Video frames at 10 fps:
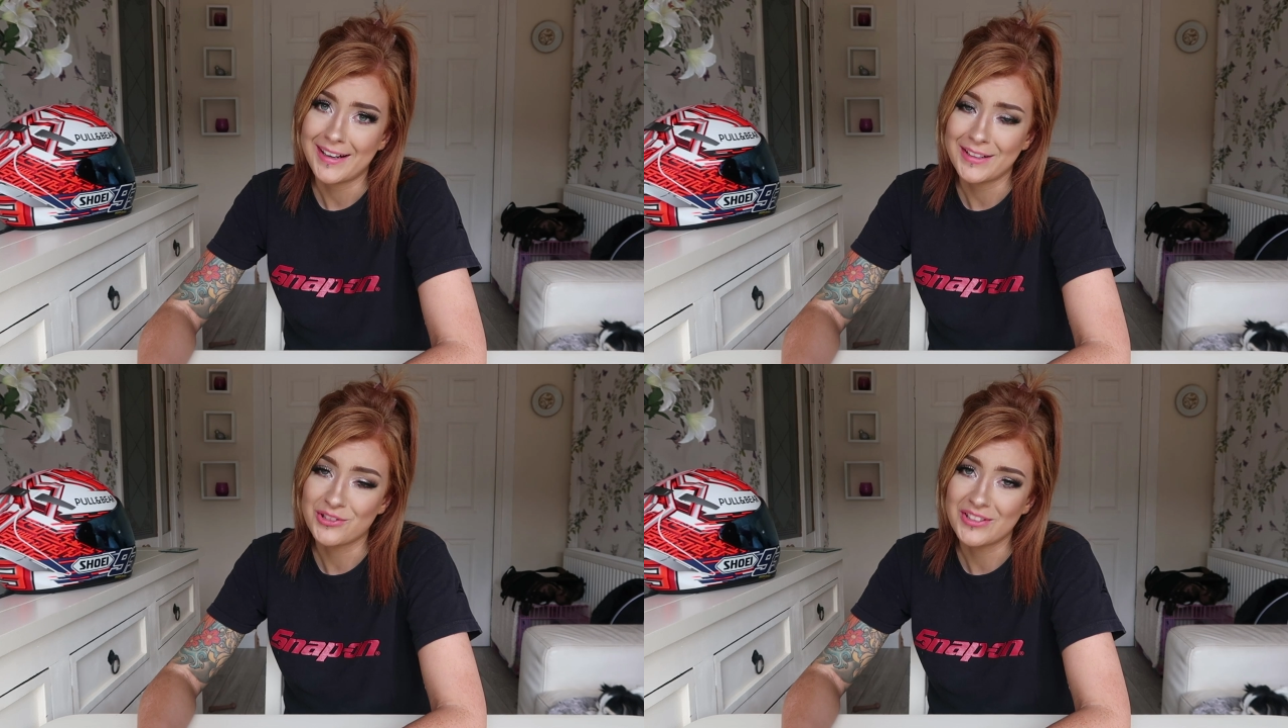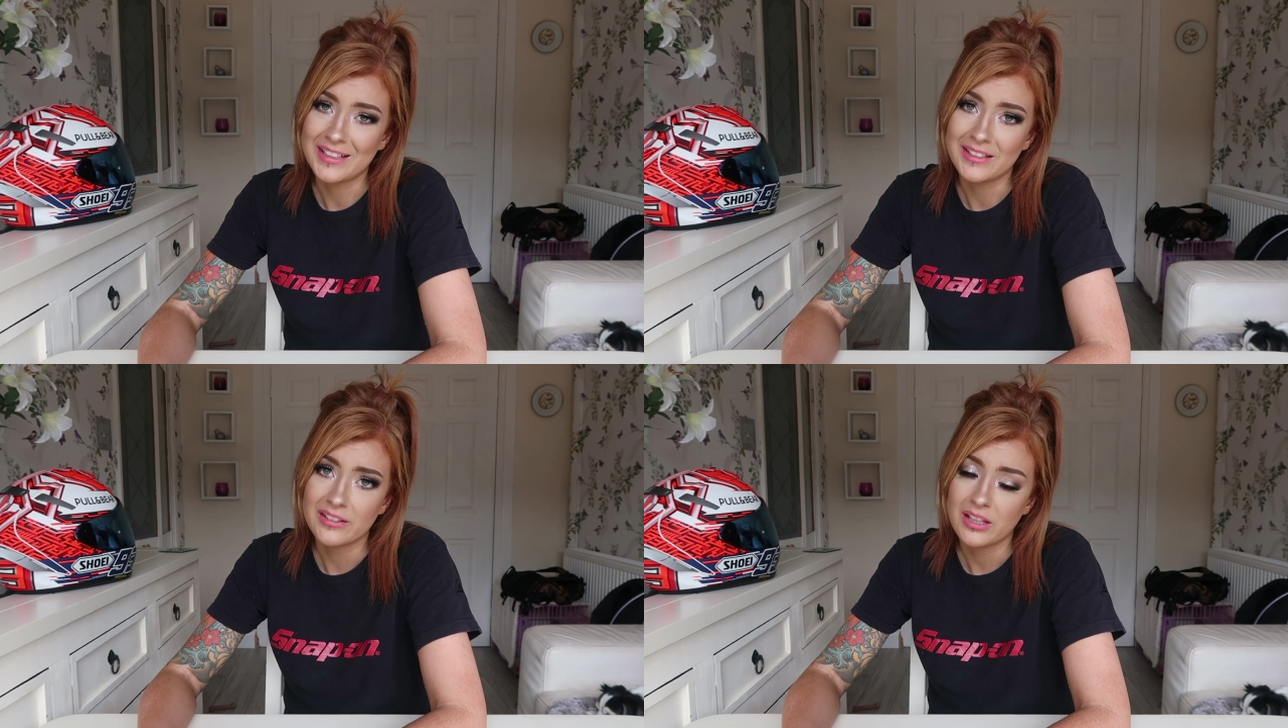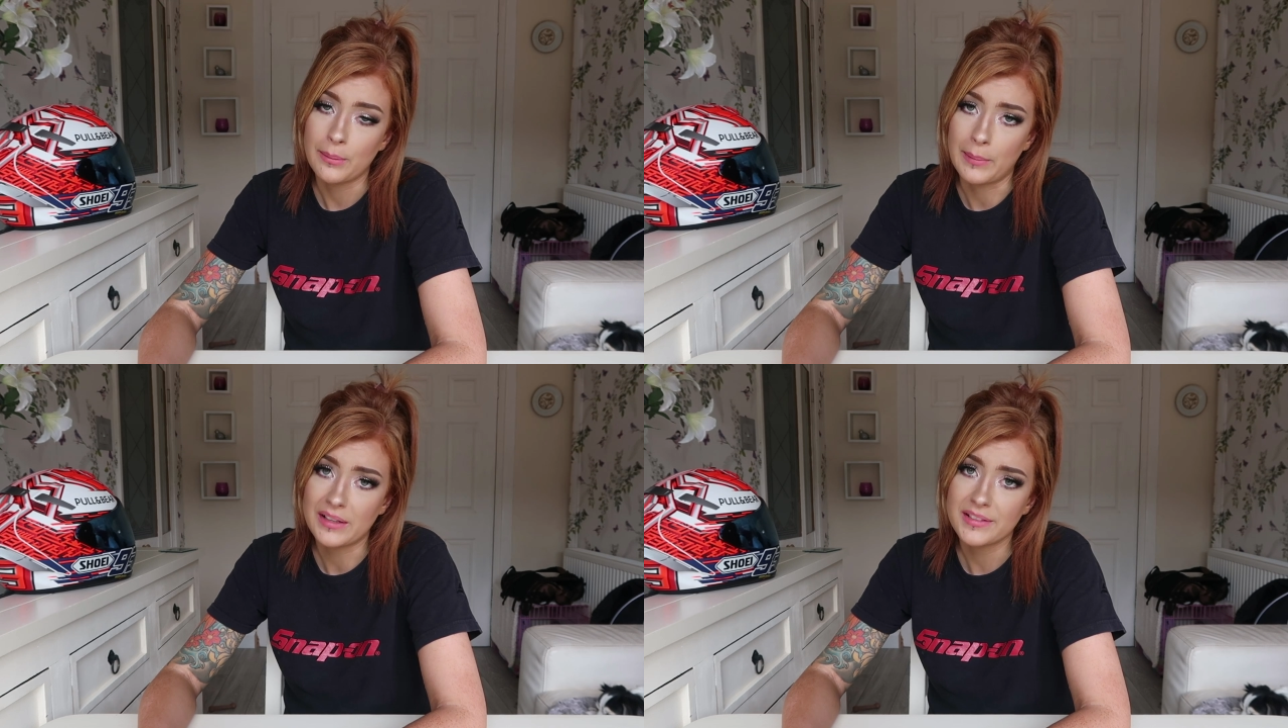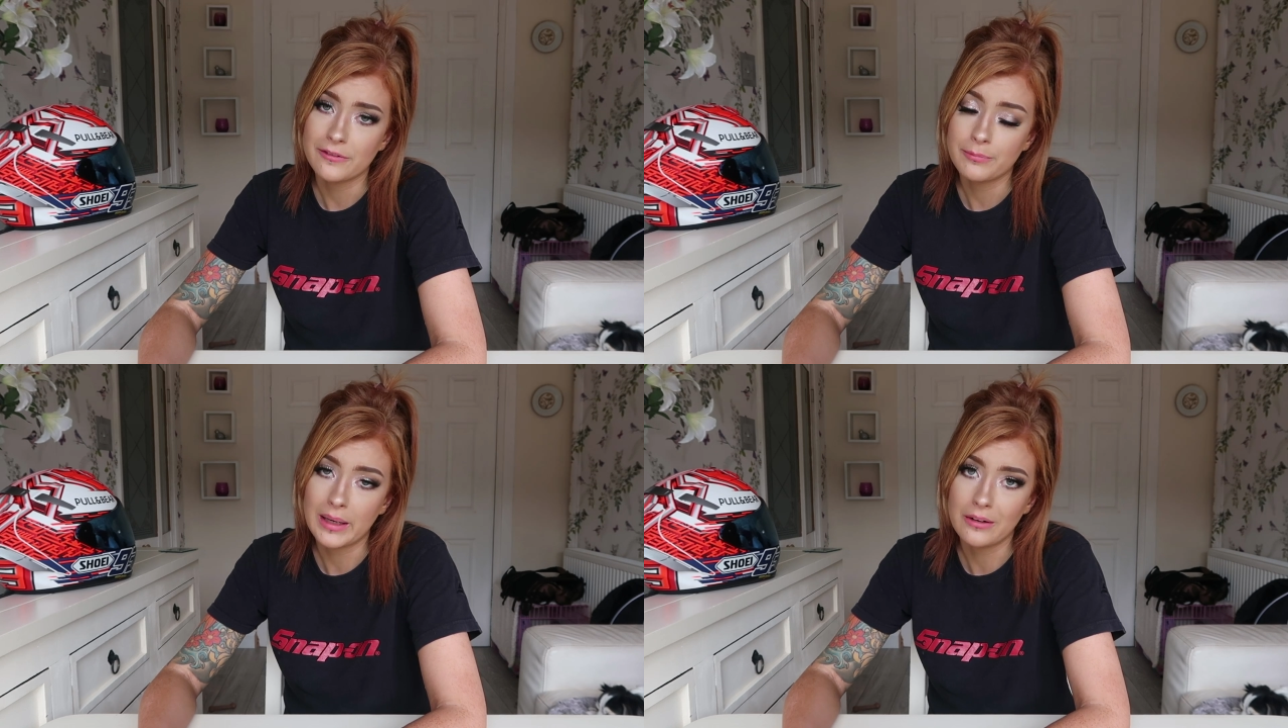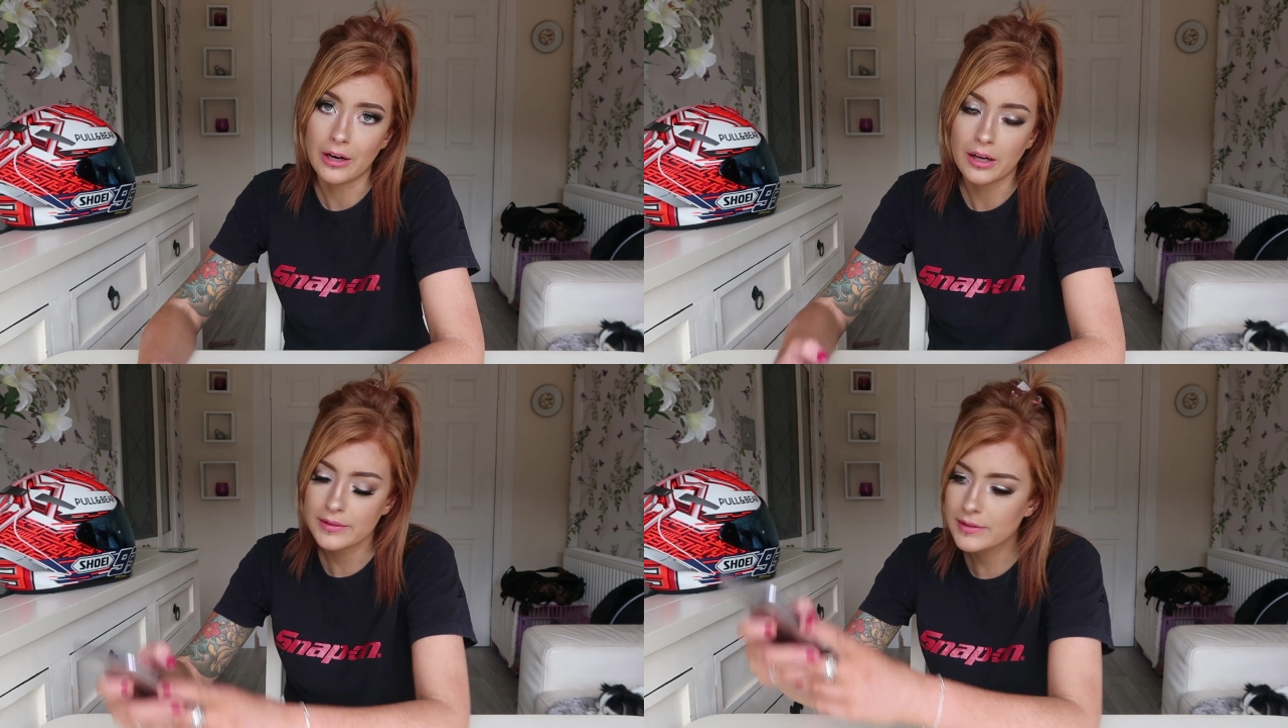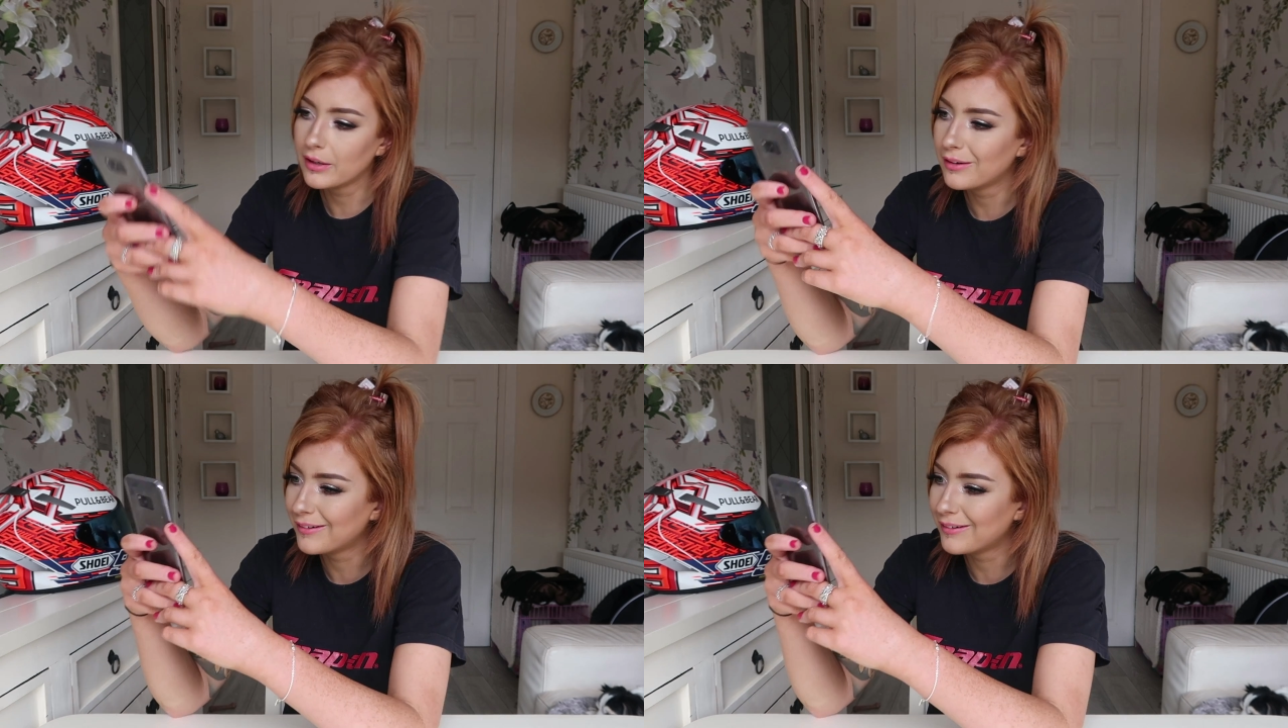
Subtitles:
I just need a massive pay rise.